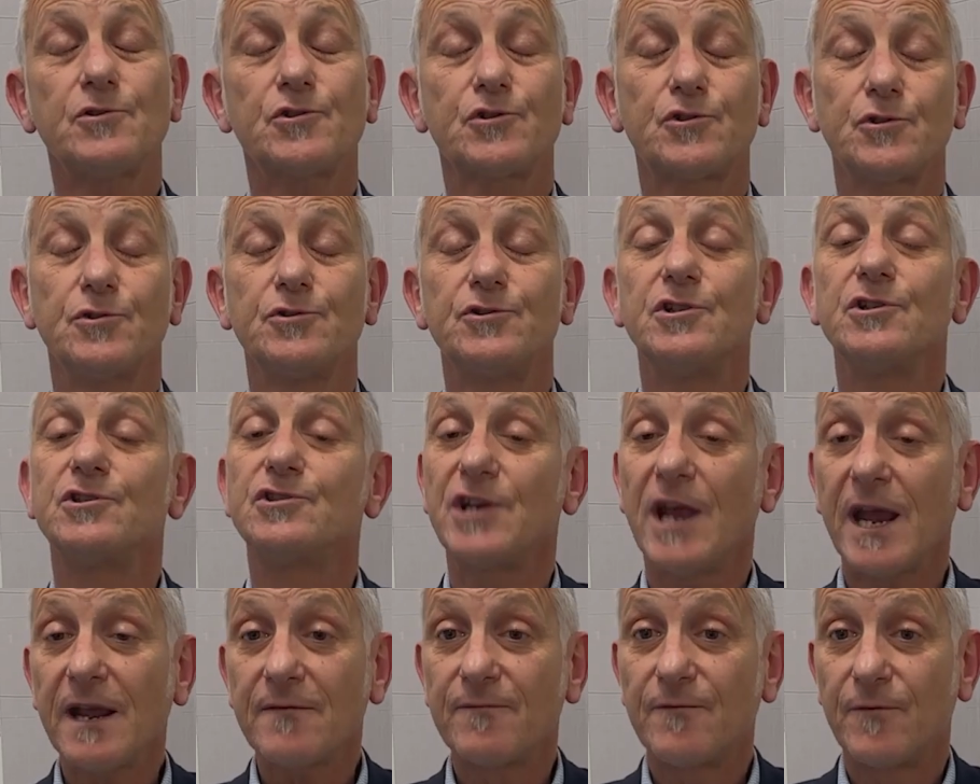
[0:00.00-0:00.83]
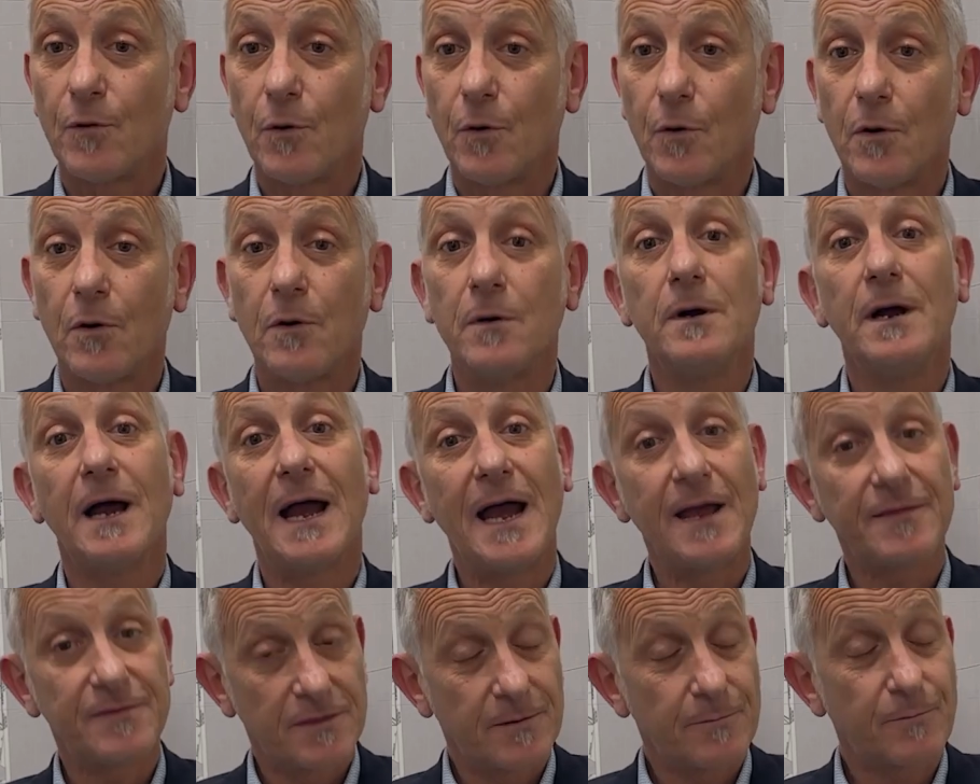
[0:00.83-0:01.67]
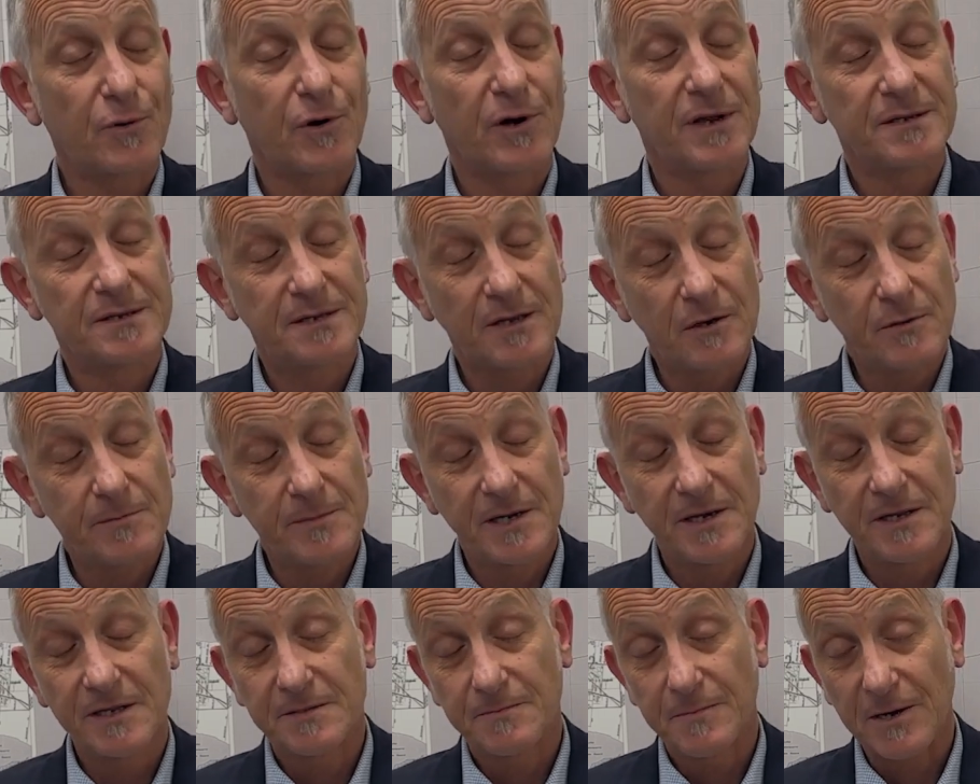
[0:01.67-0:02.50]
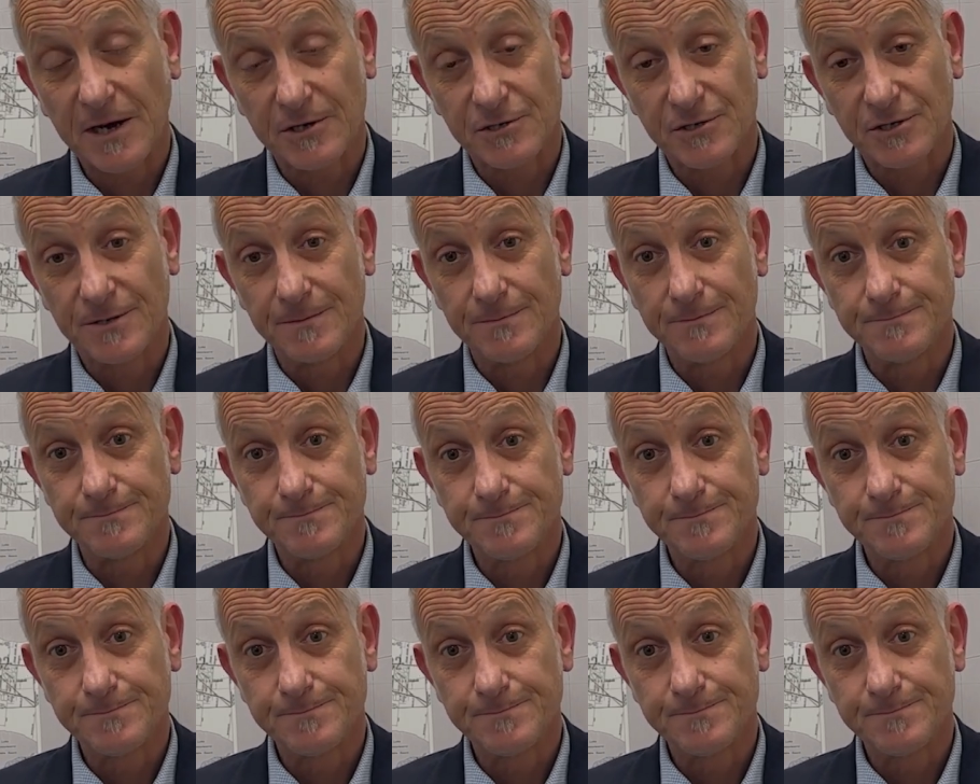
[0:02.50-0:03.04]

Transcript: should you check for at the pre-settlement inspection?